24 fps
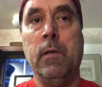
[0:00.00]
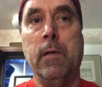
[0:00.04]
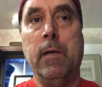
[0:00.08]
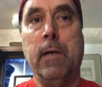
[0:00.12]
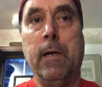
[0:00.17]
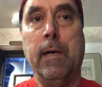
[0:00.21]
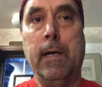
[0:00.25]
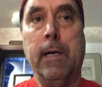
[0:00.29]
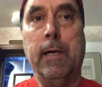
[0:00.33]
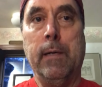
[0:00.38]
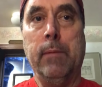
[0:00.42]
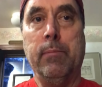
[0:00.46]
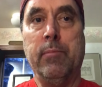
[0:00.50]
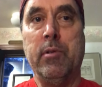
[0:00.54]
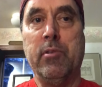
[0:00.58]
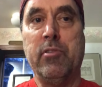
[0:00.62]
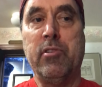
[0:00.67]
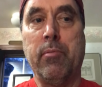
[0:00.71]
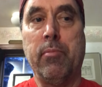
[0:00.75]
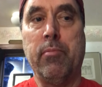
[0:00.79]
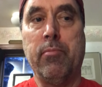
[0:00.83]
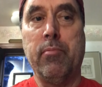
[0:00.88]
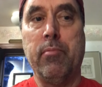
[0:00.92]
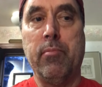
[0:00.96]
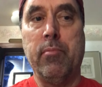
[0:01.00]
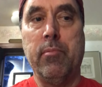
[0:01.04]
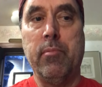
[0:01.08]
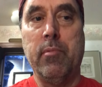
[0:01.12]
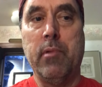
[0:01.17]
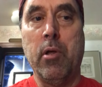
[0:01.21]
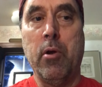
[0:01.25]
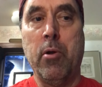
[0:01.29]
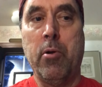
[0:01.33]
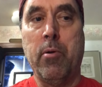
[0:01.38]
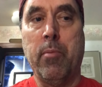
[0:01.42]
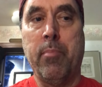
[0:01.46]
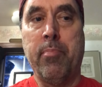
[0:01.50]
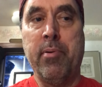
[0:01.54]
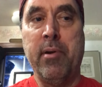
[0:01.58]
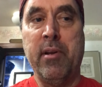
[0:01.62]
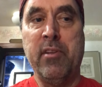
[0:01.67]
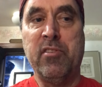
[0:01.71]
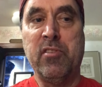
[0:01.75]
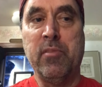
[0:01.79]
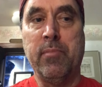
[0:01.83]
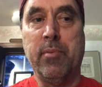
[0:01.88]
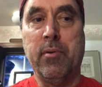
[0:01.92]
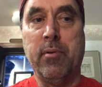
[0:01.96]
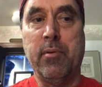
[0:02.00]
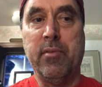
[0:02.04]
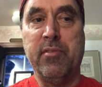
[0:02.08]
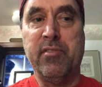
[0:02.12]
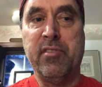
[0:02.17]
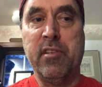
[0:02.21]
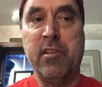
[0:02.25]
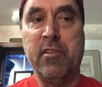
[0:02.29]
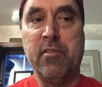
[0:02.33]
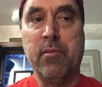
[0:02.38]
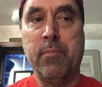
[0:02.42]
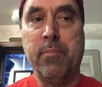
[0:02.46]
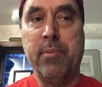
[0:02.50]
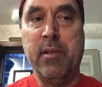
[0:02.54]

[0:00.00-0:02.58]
Um, there's a local principal in central